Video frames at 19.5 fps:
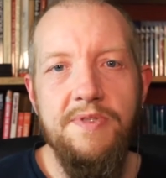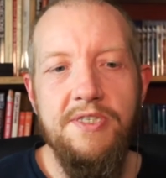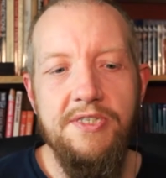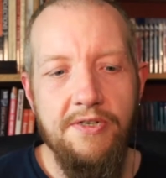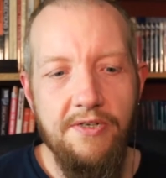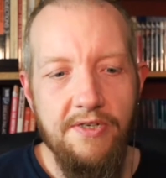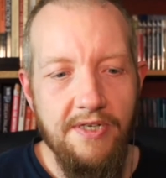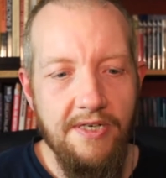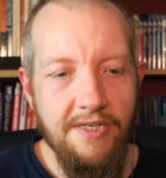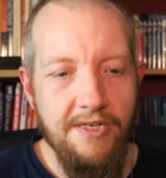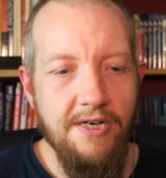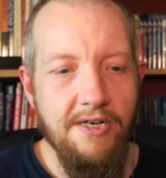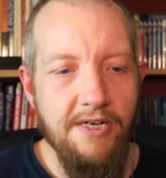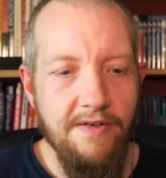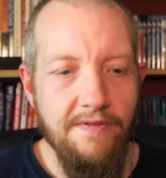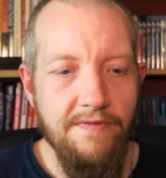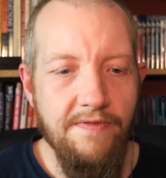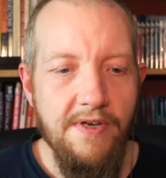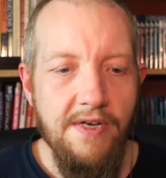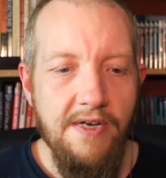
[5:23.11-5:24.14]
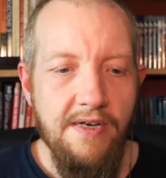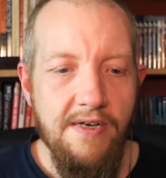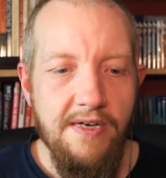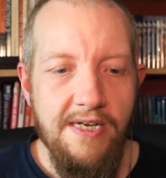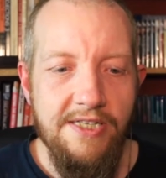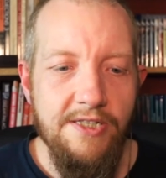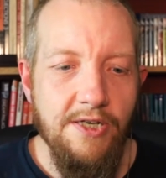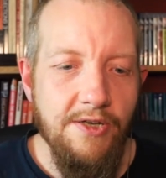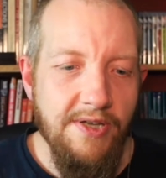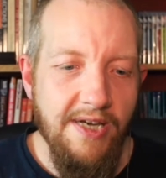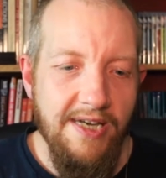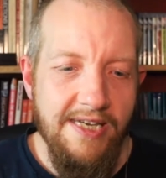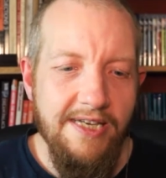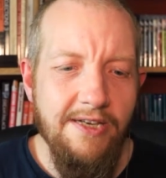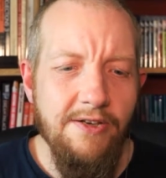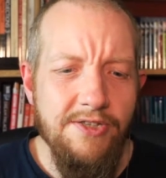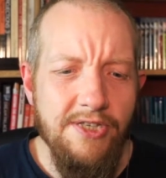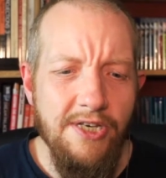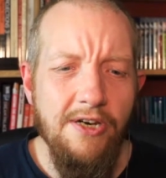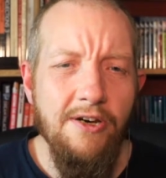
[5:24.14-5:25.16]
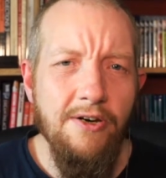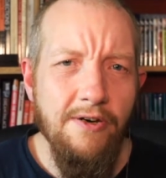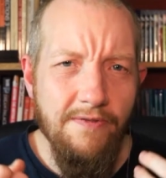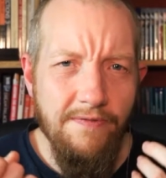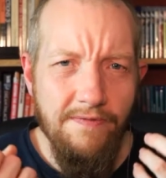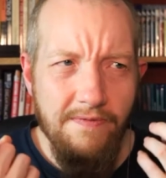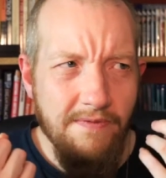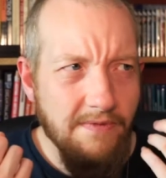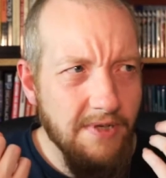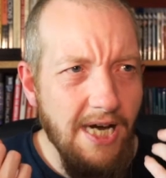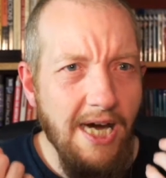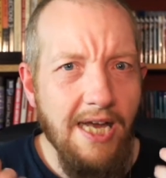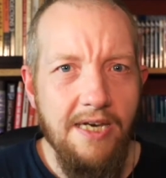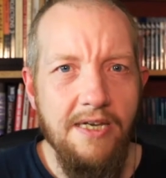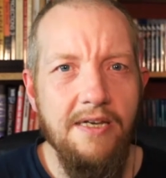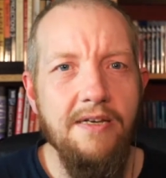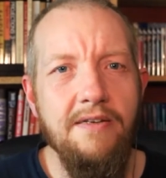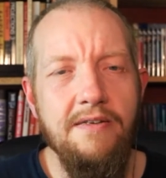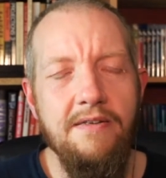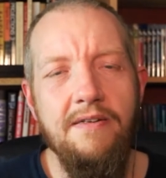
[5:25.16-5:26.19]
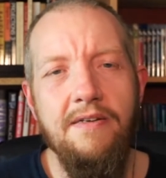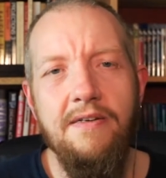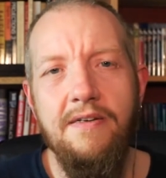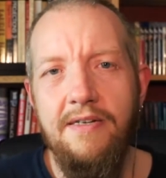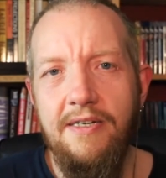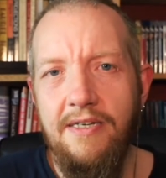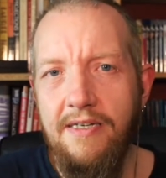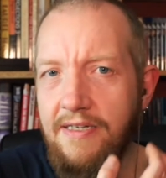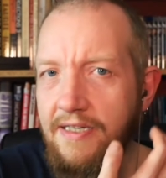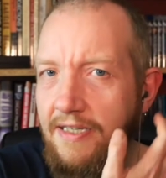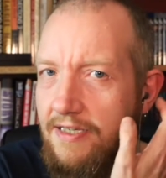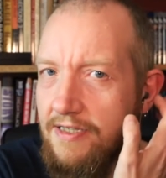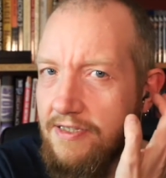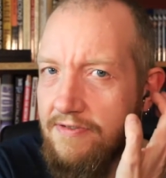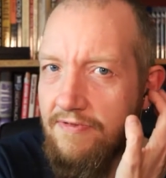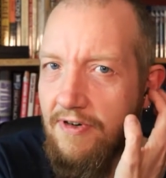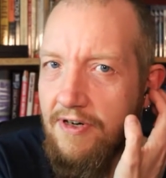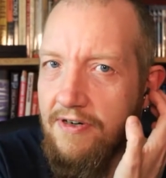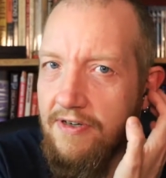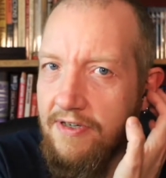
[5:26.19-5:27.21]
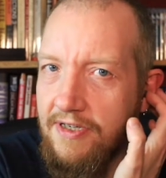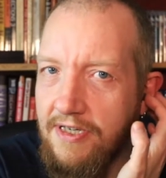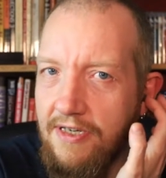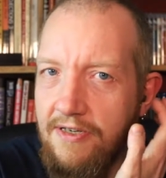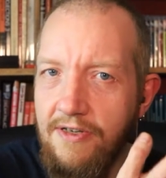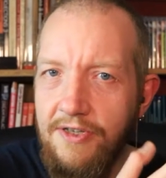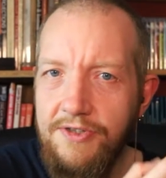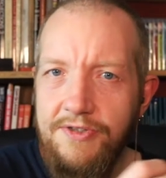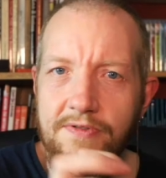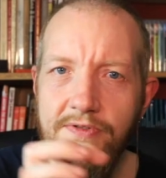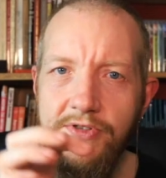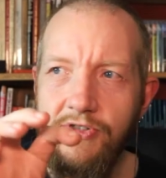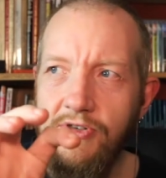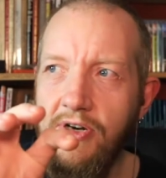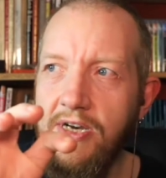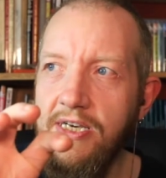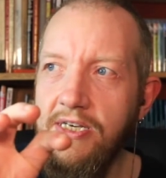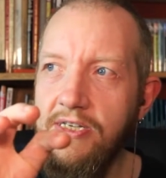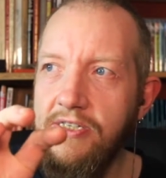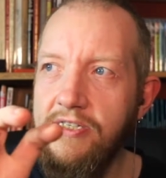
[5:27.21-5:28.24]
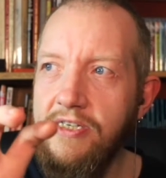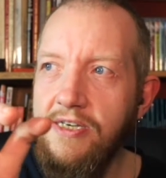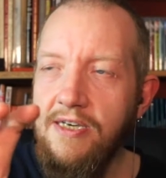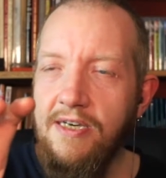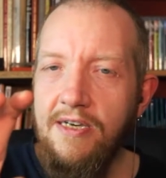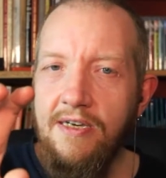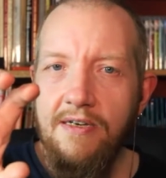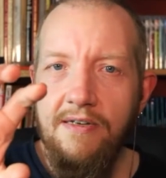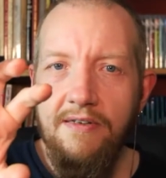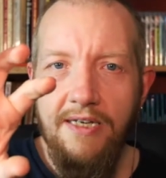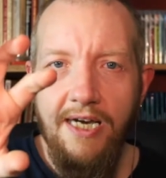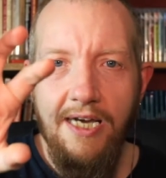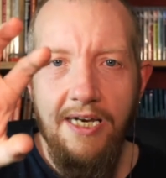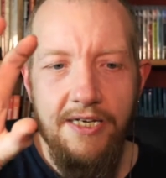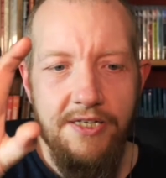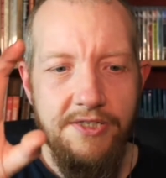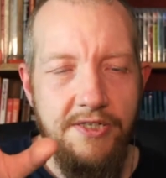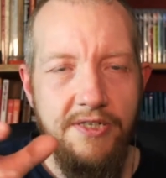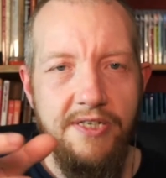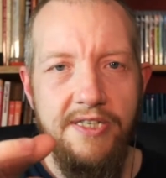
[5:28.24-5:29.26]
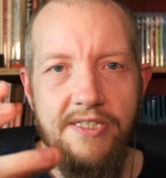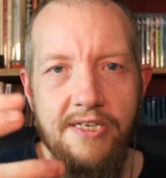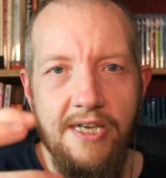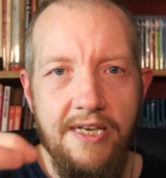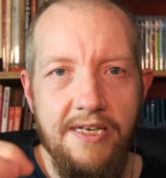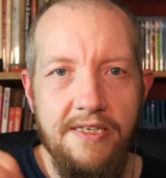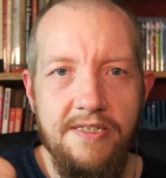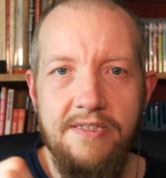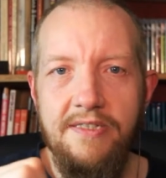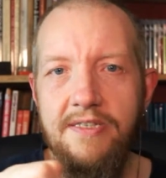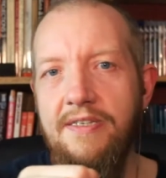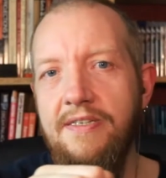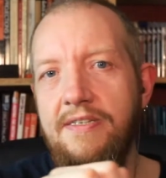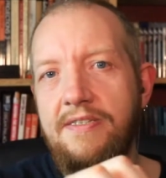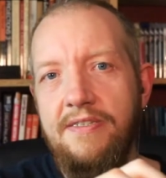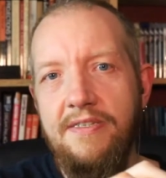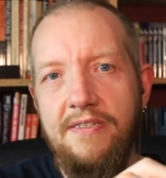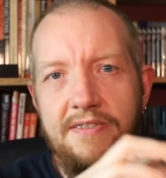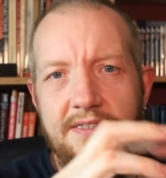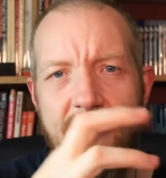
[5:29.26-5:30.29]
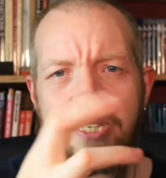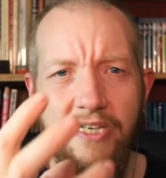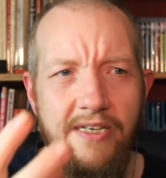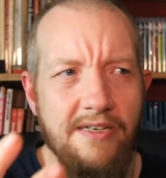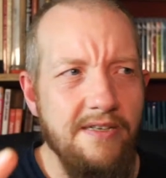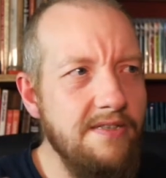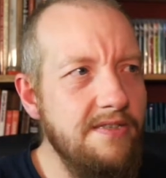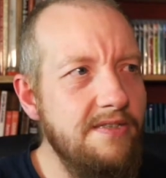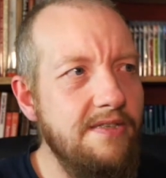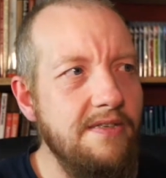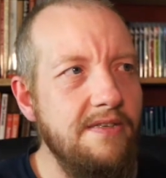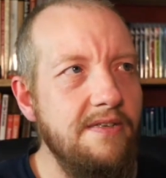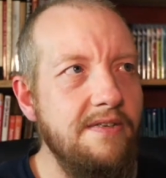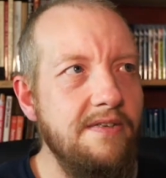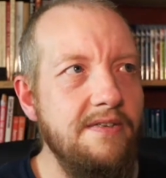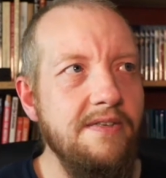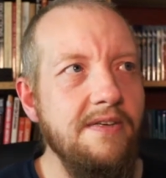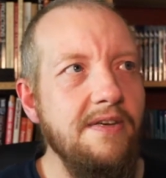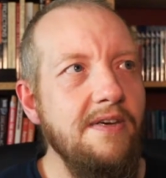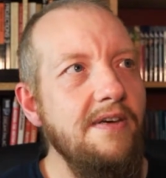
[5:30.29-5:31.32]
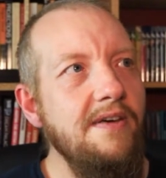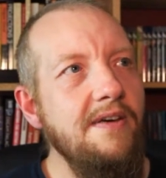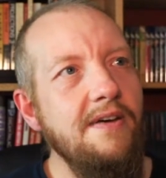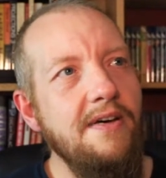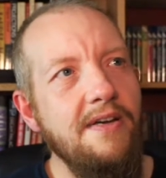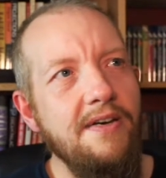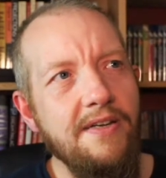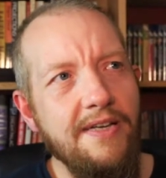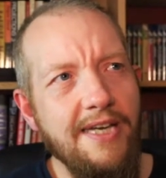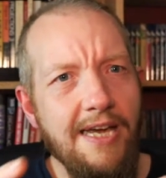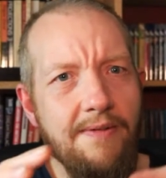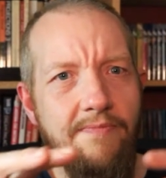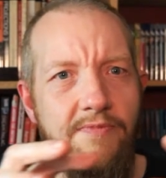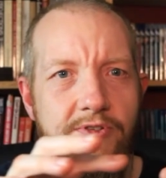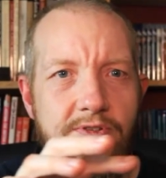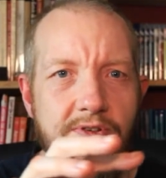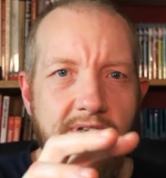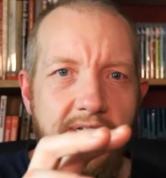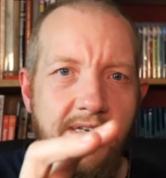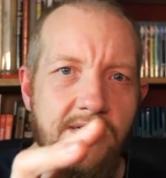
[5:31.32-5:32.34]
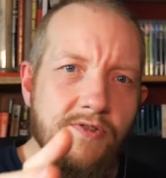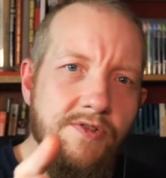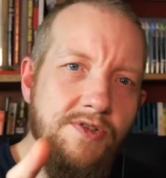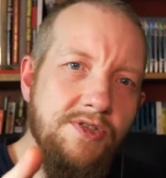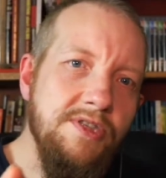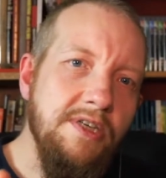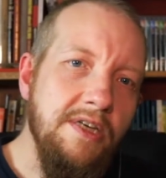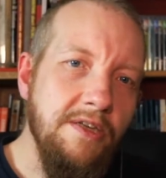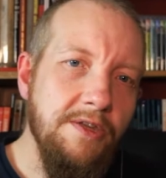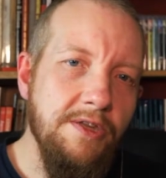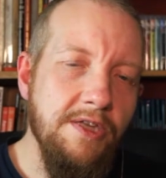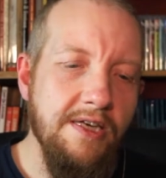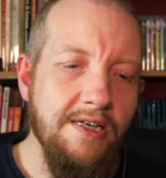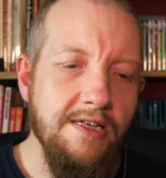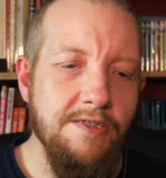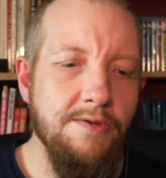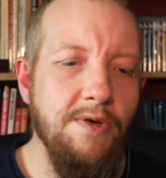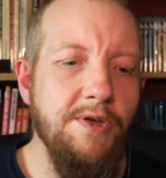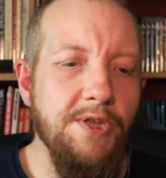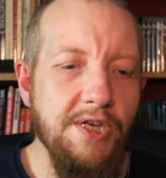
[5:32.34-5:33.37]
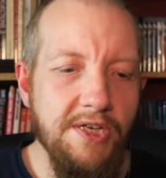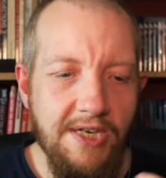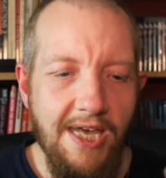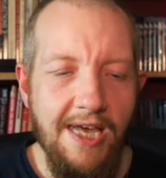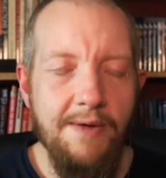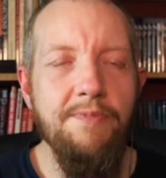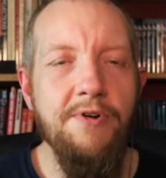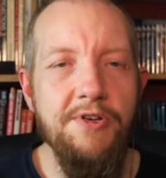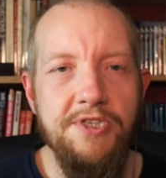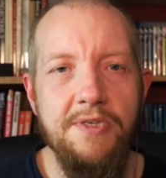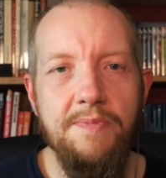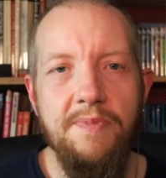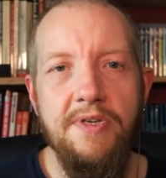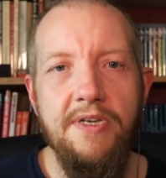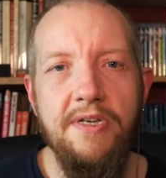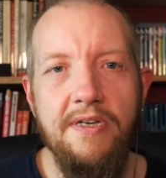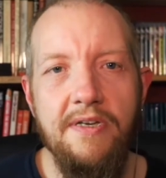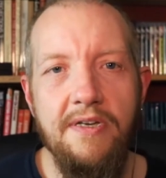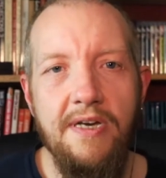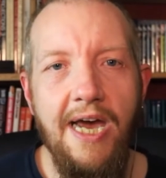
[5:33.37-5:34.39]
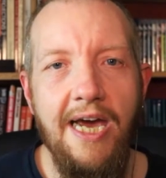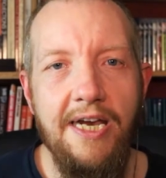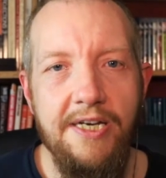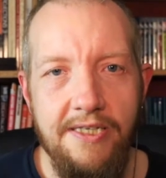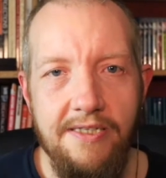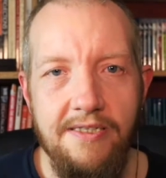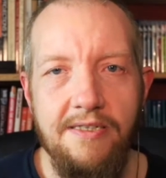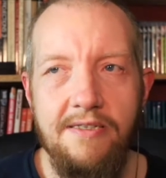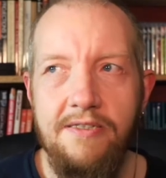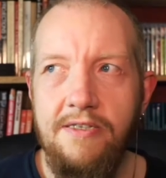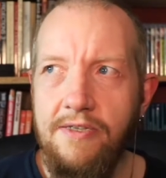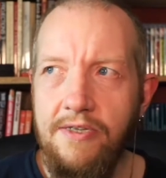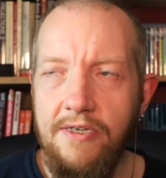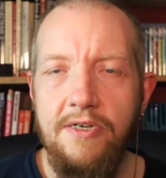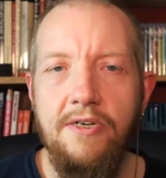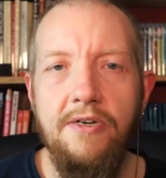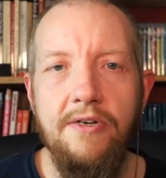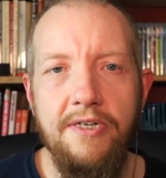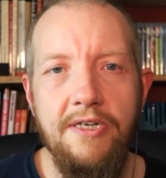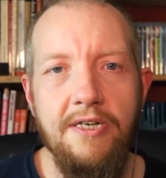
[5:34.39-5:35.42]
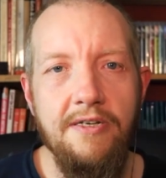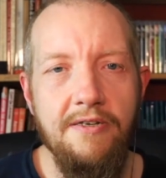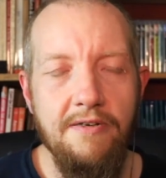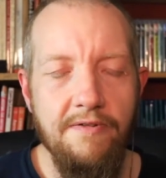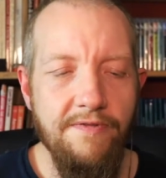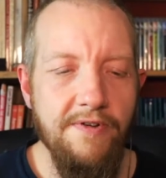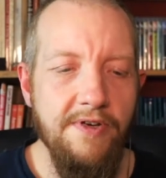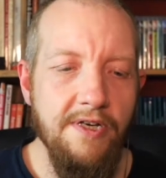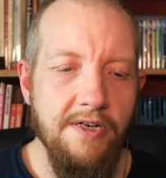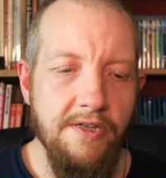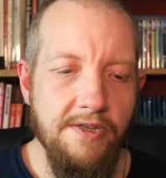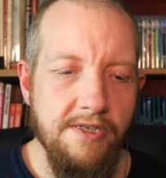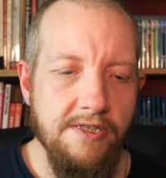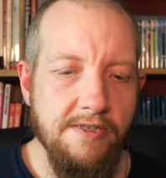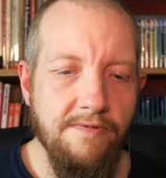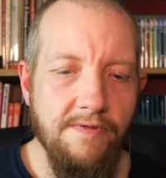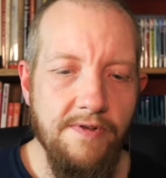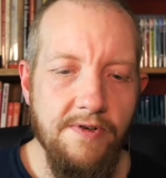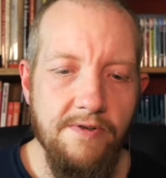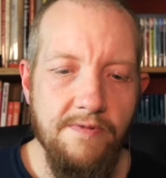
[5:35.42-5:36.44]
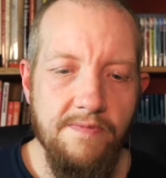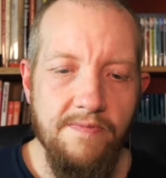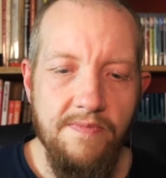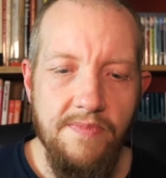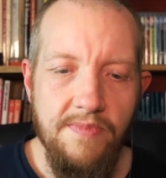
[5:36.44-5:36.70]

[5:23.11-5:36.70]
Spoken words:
It's got a kind of, he's got that, he used a lot of colour, Nicholas Roeg, you know, lots of strange colours on his lenses and tints and the camera doing interesting things. So I think that possibly added to the look and the feel of this film.